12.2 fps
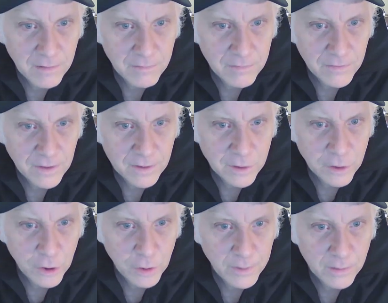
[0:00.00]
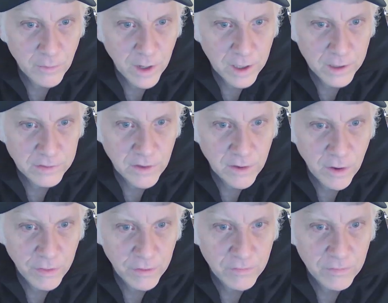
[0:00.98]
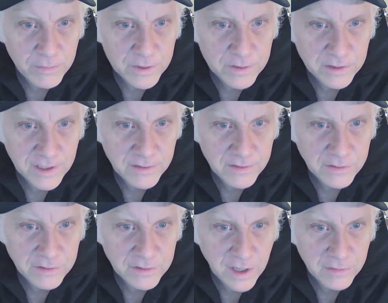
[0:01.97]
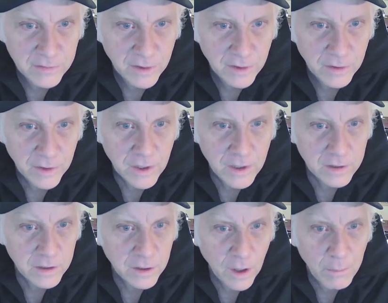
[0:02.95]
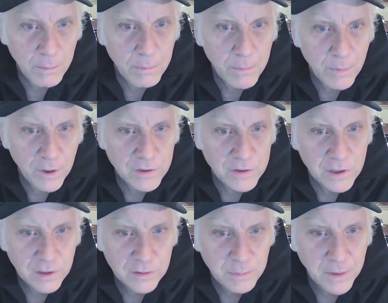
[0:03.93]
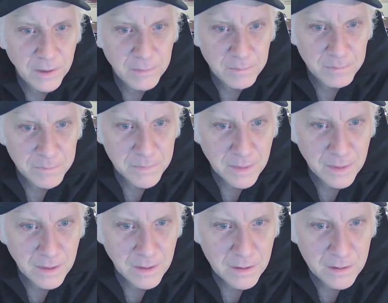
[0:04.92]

of a human rights author from the Sanders Center. You know, Bush has been